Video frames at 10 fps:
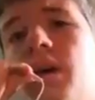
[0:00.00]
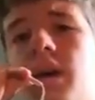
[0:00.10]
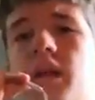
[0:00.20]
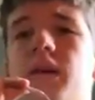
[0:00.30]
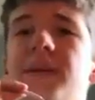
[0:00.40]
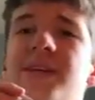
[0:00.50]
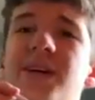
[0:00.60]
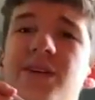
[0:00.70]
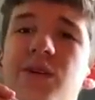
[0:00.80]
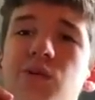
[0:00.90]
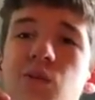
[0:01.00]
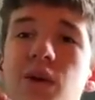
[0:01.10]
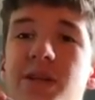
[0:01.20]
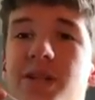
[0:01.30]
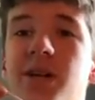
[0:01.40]
And let me tell you,
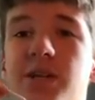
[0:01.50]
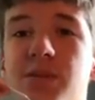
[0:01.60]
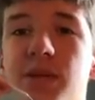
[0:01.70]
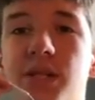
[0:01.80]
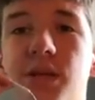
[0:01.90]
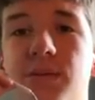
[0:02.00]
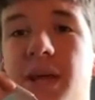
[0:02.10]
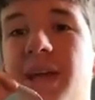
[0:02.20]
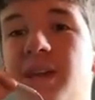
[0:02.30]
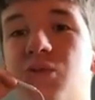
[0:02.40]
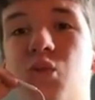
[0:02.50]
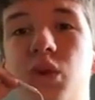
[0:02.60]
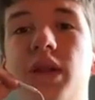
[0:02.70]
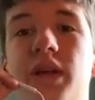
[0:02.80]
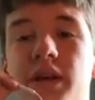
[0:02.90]
Renaissance makes it seem like he's
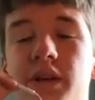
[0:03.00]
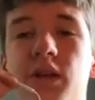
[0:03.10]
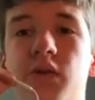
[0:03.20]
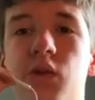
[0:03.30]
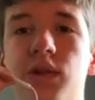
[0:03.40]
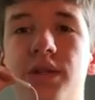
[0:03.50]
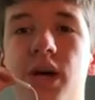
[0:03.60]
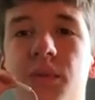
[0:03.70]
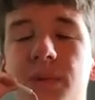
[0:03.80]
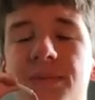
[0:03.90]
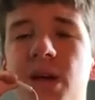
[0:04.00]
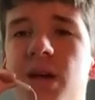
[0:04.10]
really going to deliver on this album.